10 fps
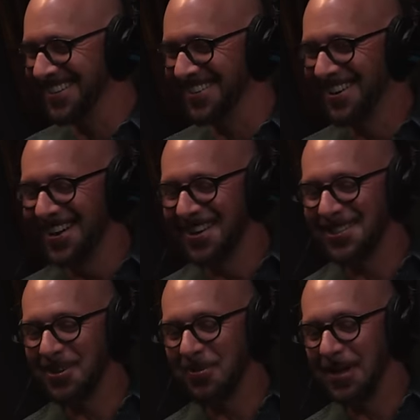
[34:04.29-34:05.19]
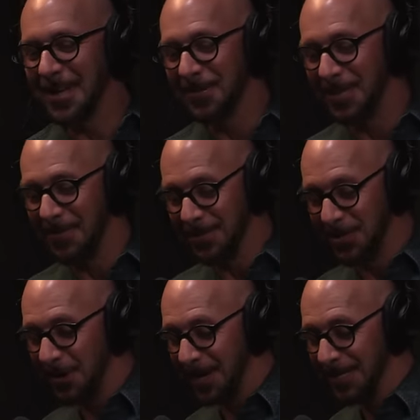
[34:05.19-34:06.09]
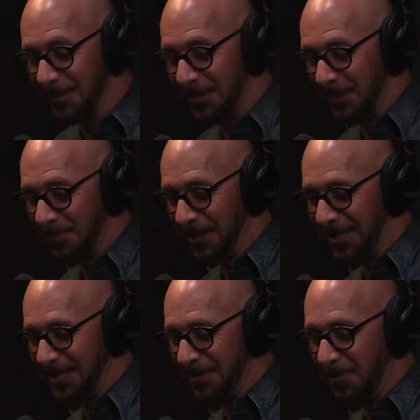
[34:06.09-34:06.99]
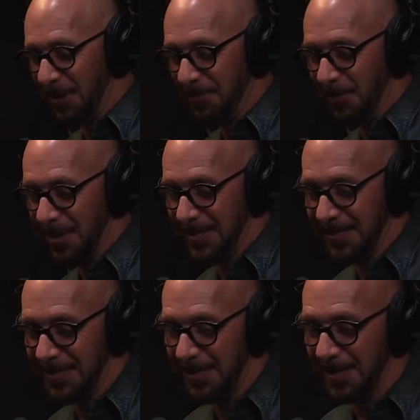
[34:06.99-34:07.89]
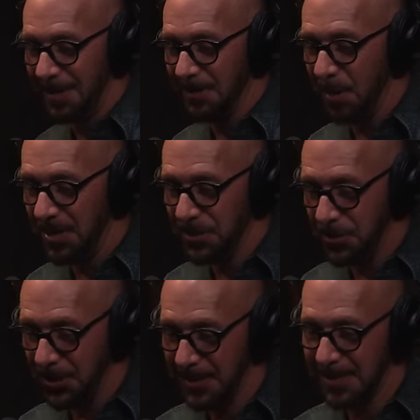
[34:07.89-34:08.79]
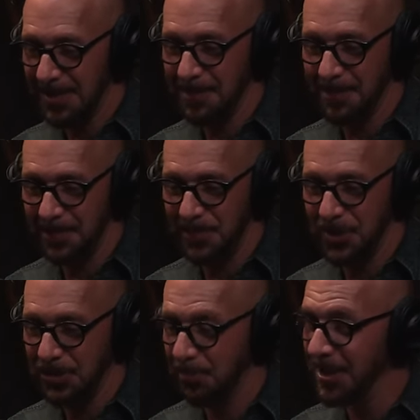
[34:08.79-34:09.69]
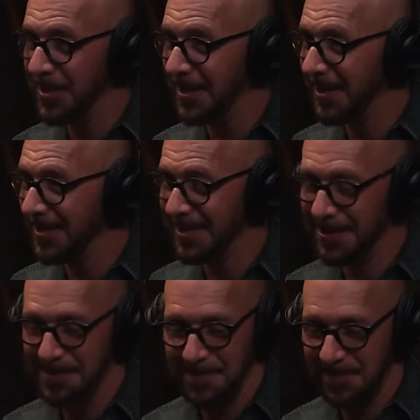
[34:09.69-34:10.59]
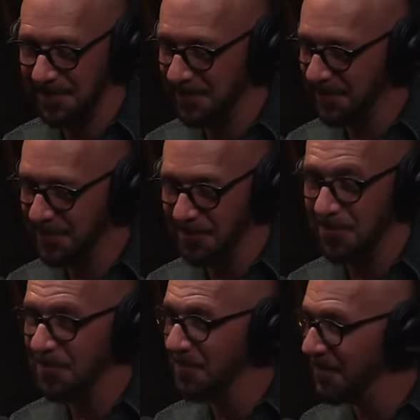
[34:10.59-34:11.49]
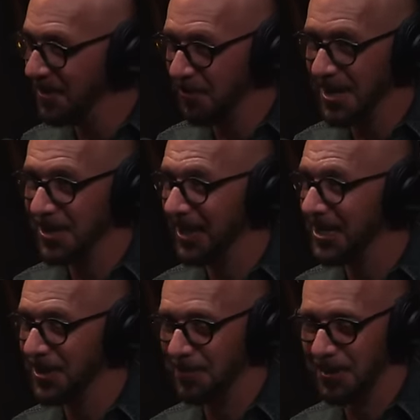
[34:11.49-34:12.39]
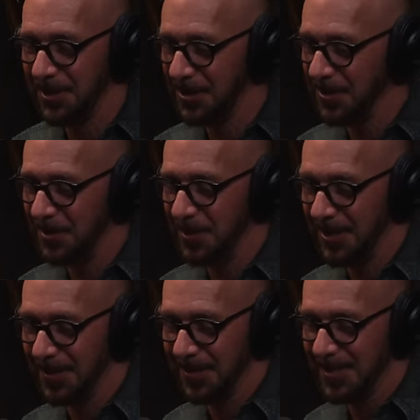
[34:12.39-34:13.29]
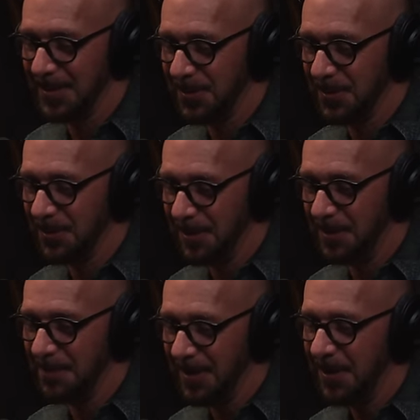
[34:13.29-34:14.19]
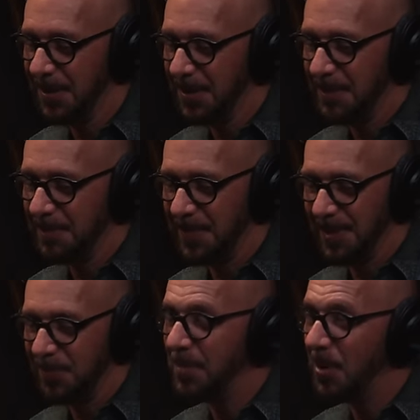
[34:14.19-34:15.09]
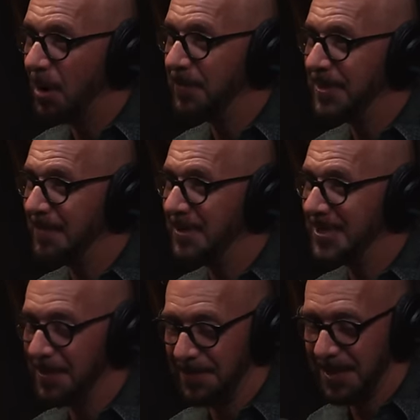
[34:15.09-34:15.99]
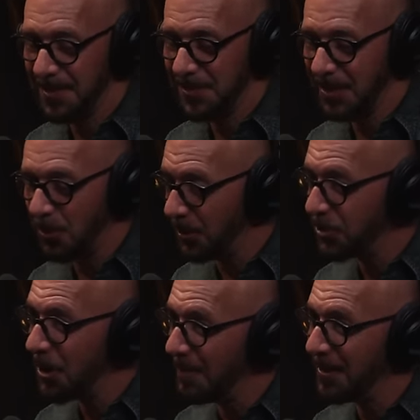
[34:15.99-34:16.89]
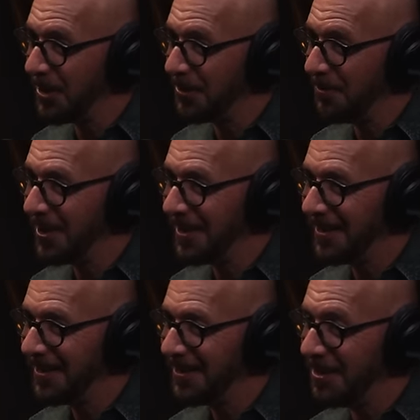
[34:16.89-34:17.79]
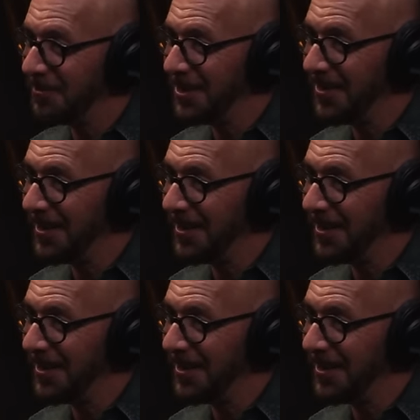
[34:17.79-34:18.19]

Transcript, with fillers: so so uh, yeah, there's there's two kinds of breath work I'm really into. One one is one is just just breathing as a regulation, whether you're doing some sort of the Wim Hof type of stuff, and mm -hmm. then mm-hmm. there's the holotropic breath work. Mm -hmm. Have you ever done